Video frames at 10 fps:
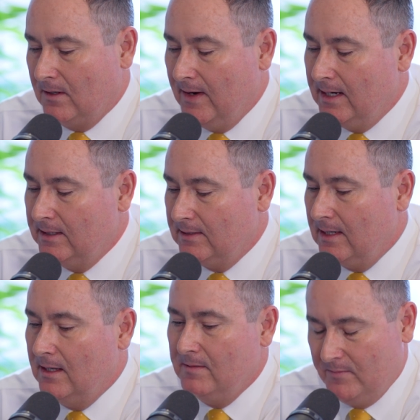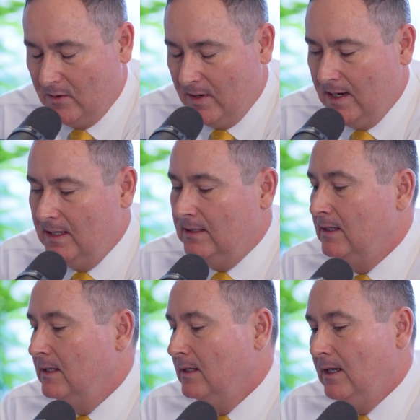granted asylum, great.
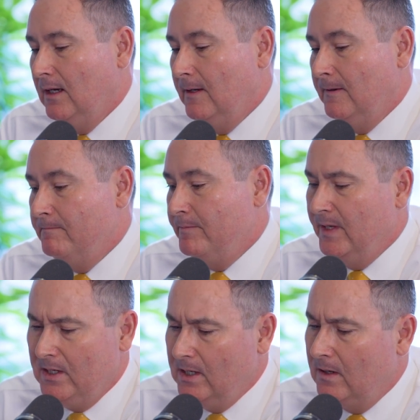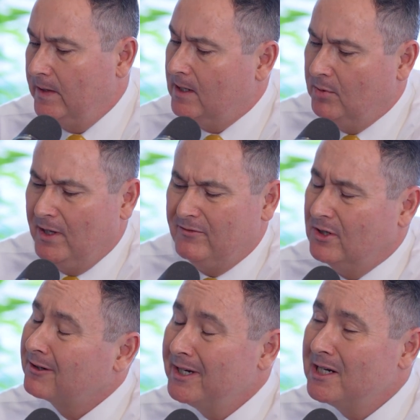In a year, they can apply for
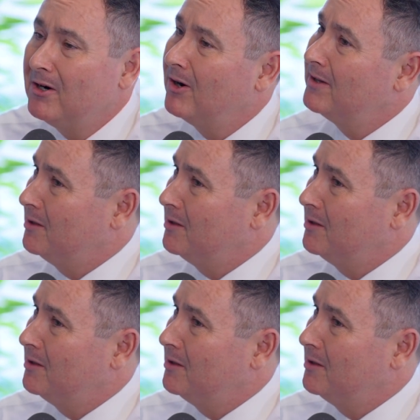a green card.